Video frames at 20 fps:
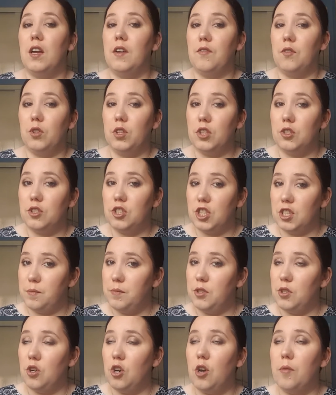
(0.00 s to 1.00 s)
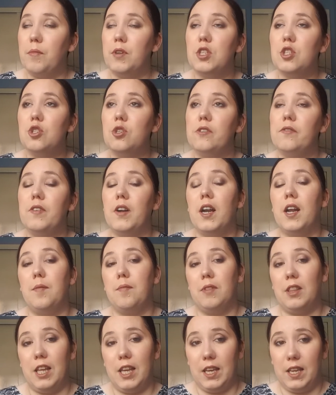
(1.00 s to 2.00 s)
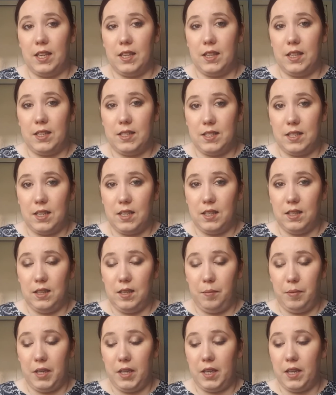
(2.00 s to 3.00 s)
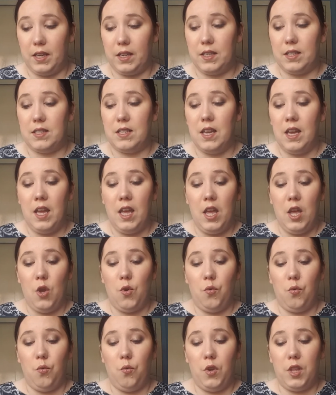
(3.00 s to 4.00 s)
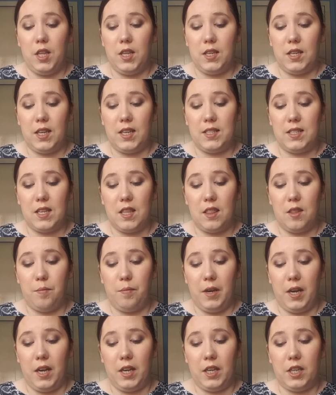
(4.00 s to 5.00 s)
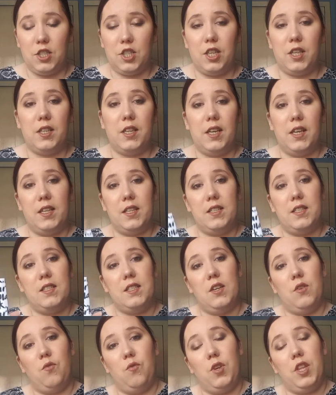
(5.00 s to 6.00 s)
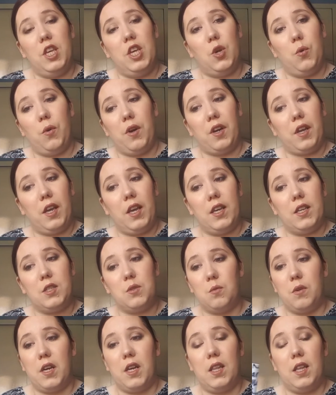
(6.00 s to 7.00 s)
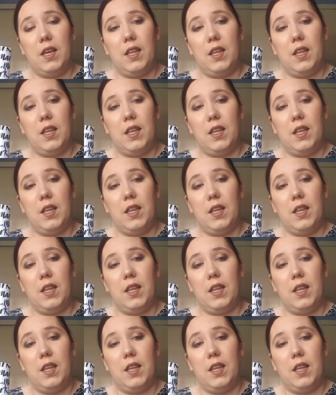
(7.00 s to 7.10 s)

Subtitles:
I've only just put it on, but so far I'm liking this lippy, guys. Really nice. The packaging is really quirky as well.